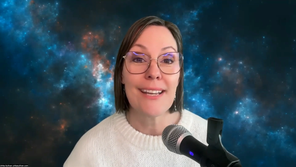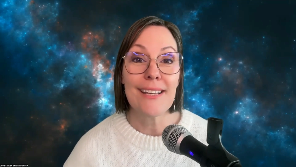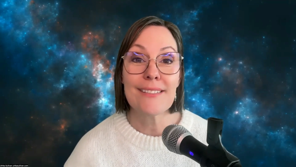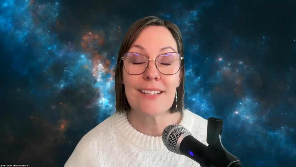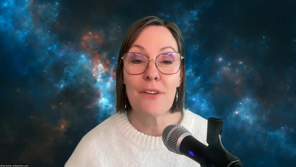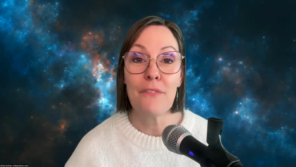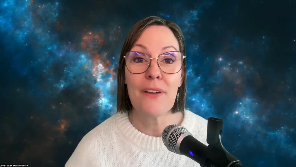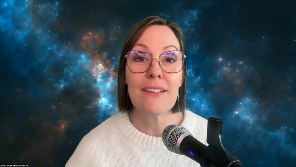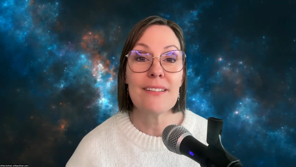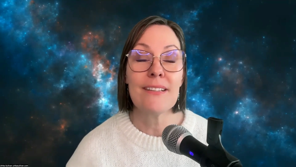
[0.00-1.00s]
it's
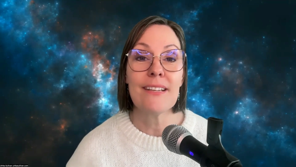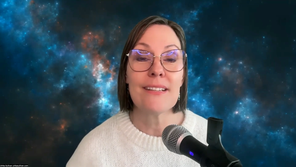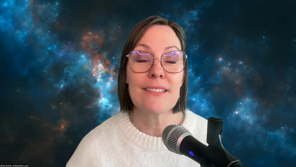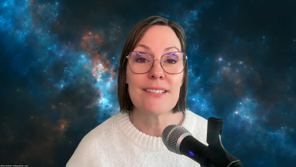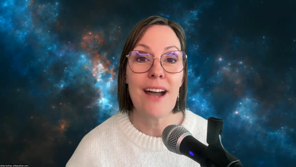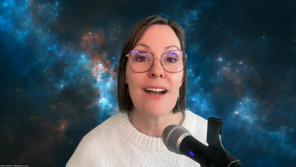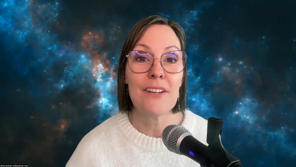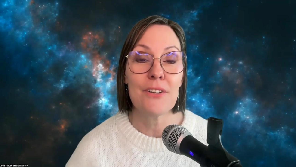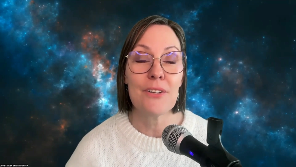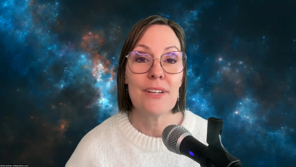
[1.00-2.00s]
affecting the
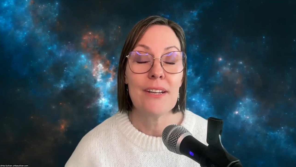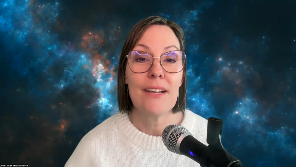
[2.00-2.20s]
entire